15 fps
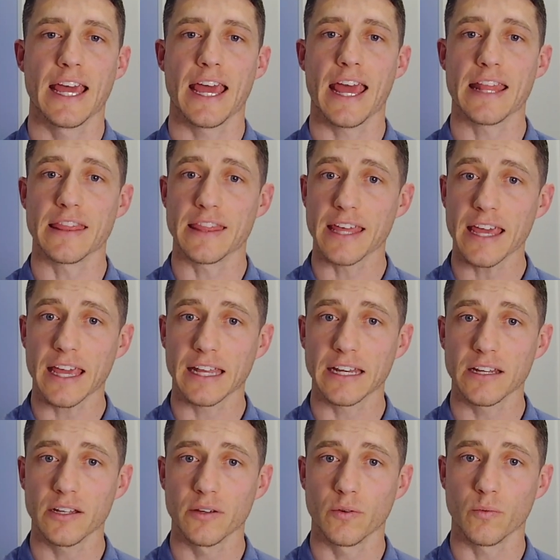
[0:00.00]
And
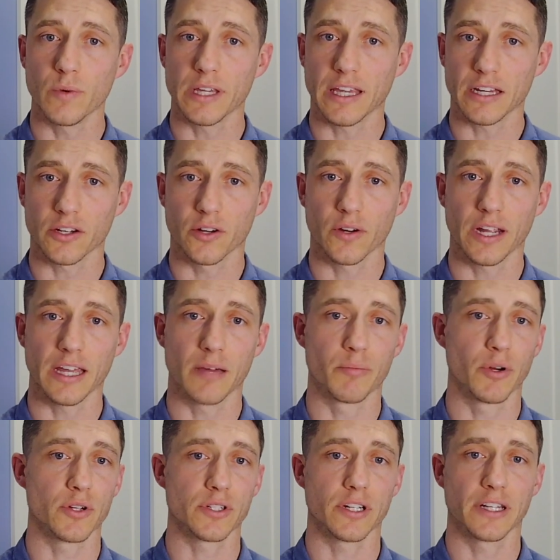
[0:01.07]
then we can create a
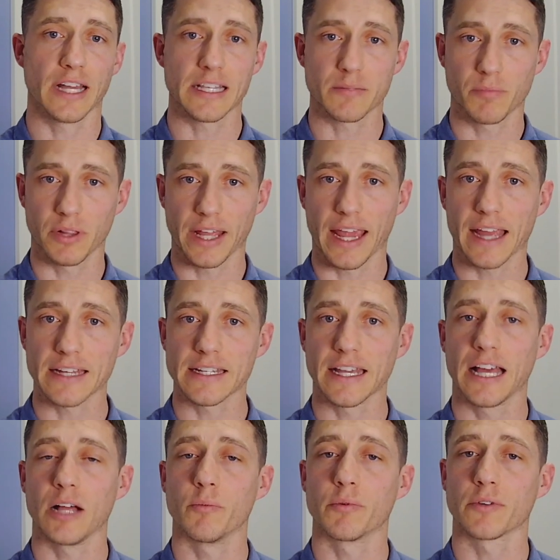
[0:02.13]
personalized plan to
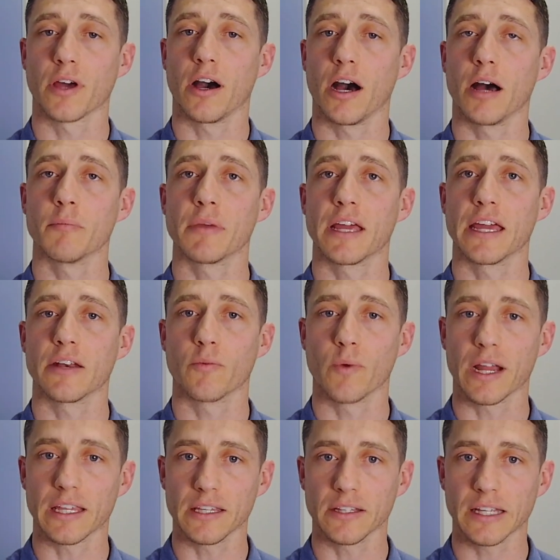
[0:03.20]
help calm and
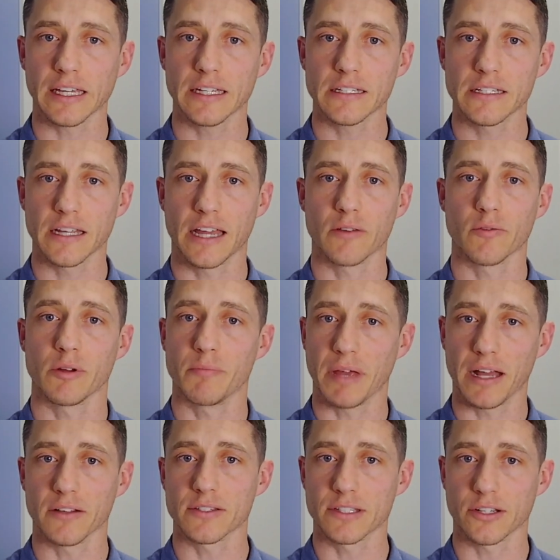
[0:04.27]
regulate and
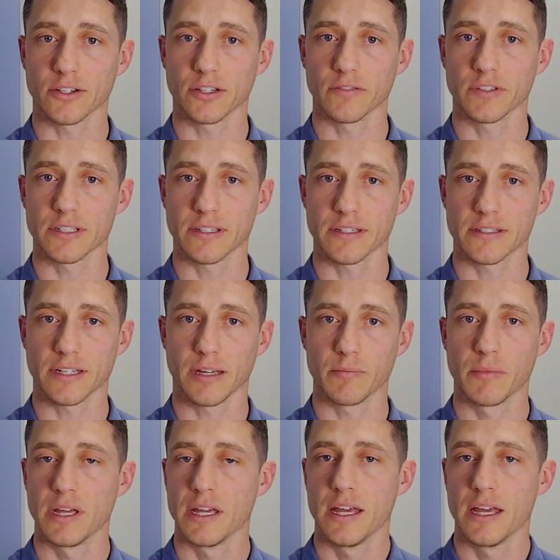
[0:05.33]
rebalance their nervous system.